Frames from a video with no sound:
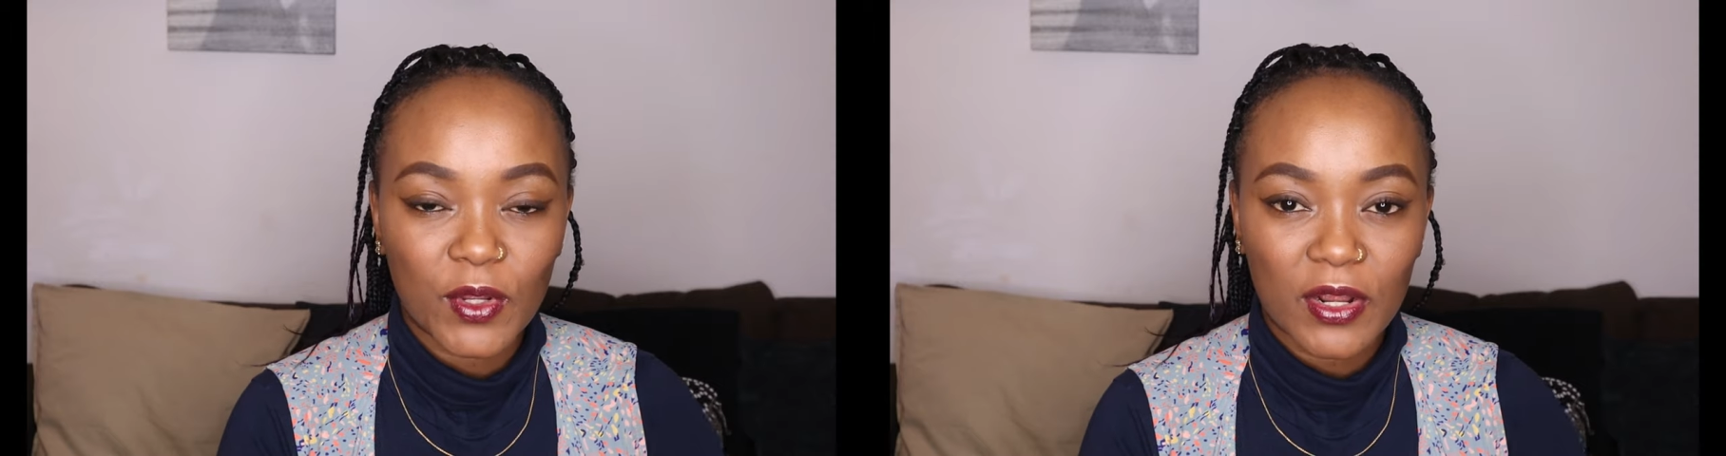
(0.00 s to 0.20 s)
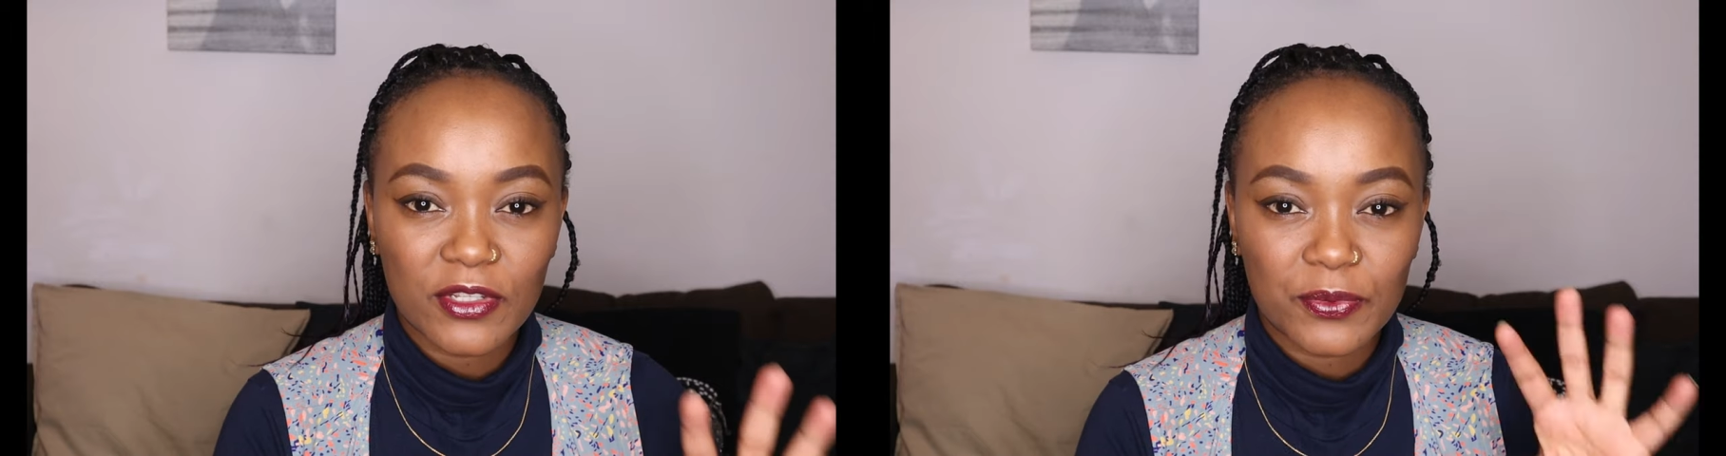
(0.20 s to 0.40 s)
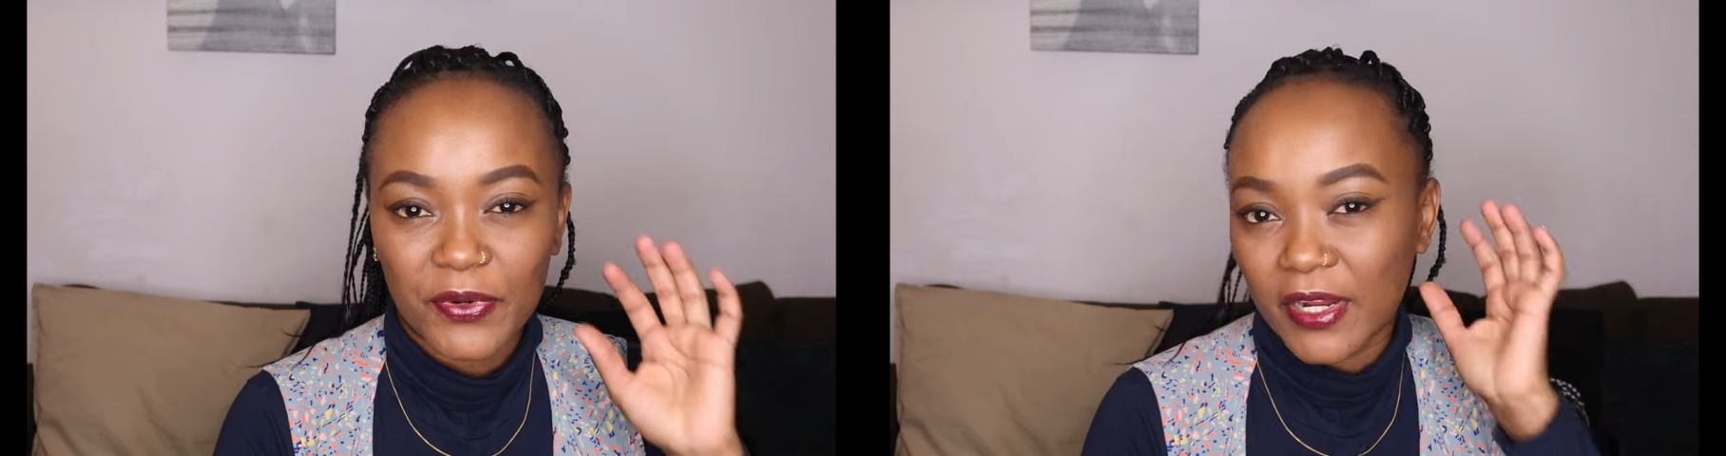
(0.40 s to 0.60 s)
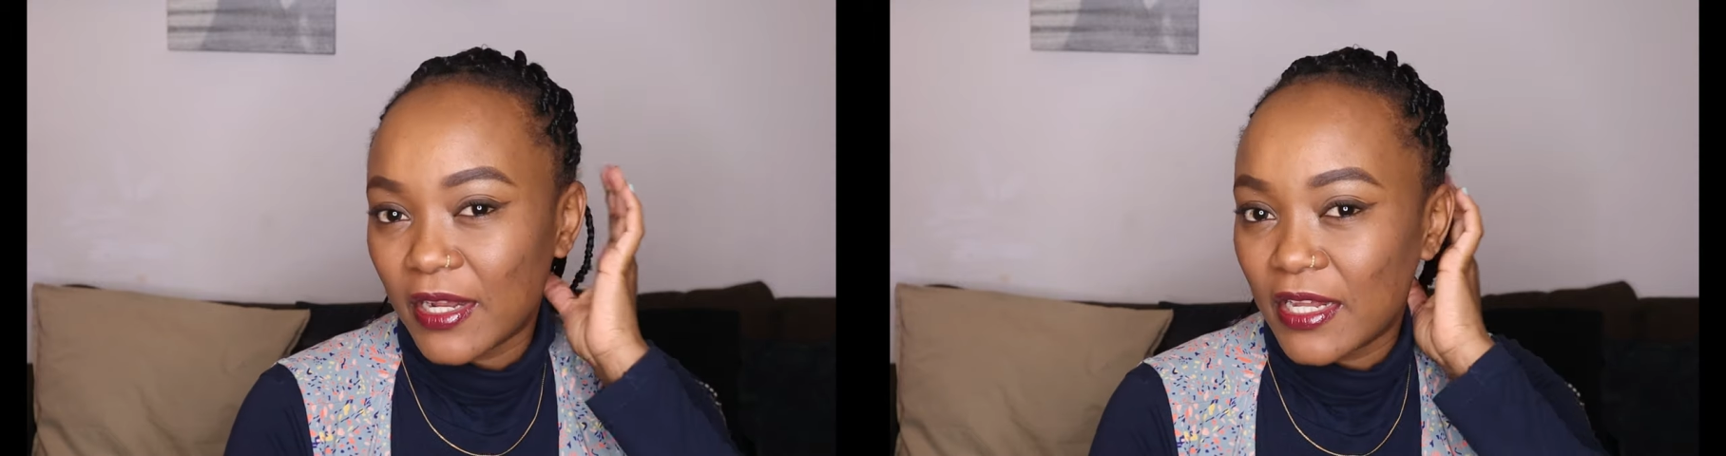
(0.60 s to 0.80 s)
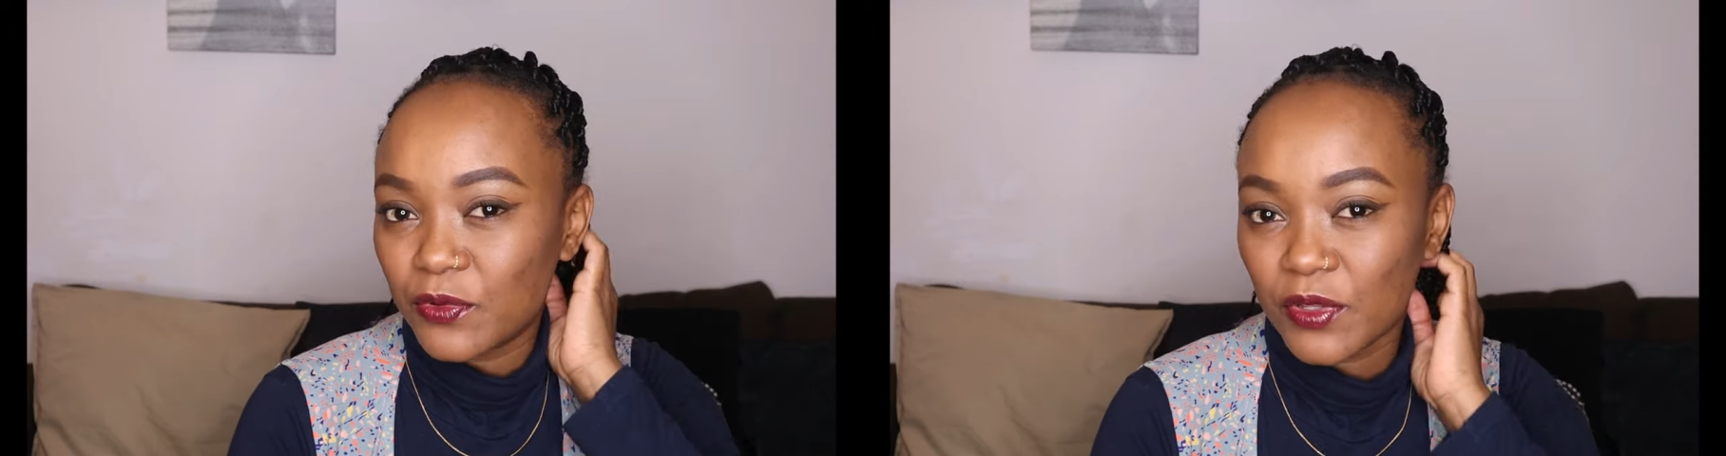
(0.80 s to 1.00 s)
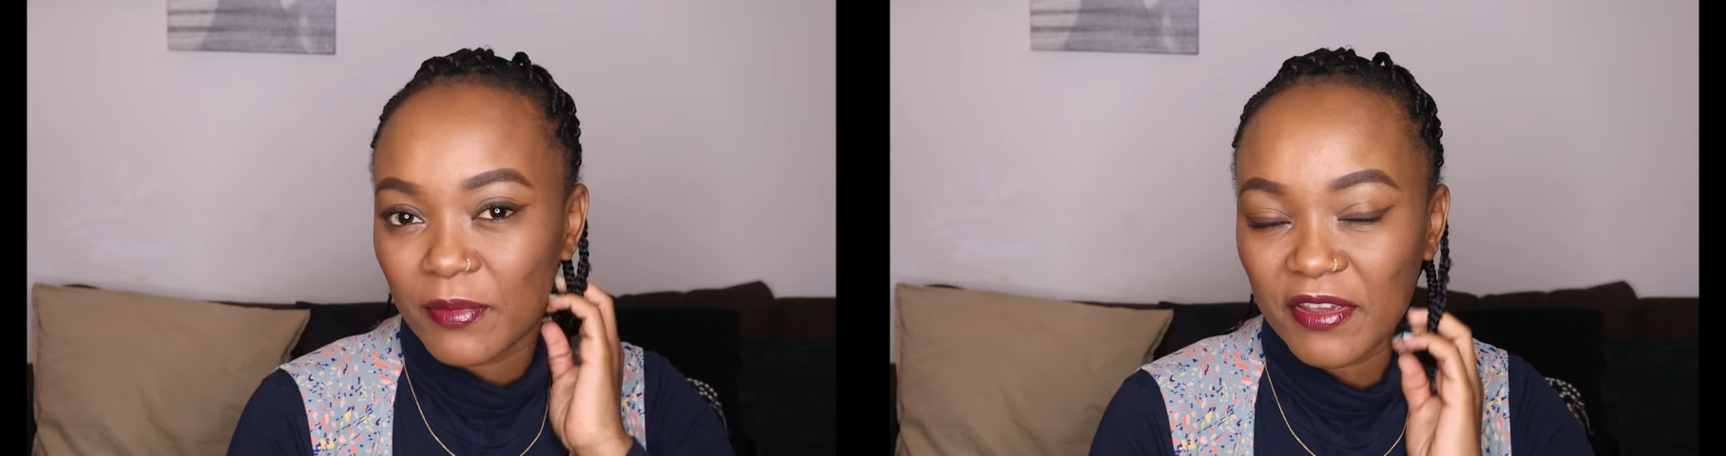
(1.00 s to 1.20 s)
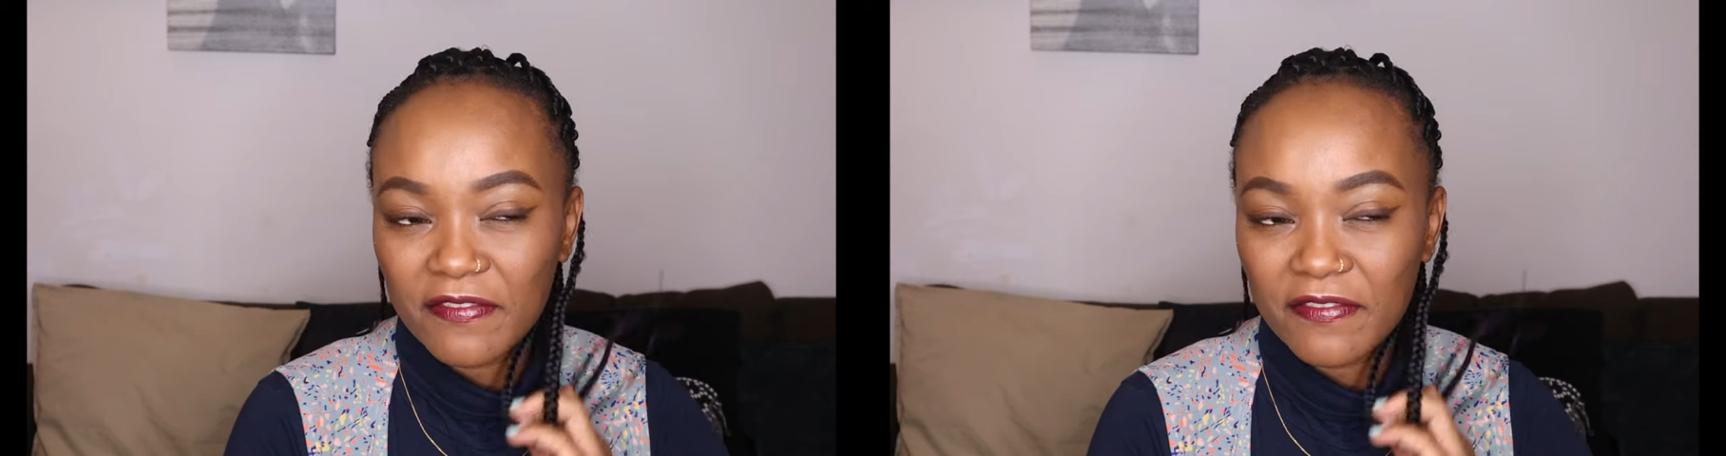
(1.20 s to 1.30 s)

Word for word: When I was pregnant with my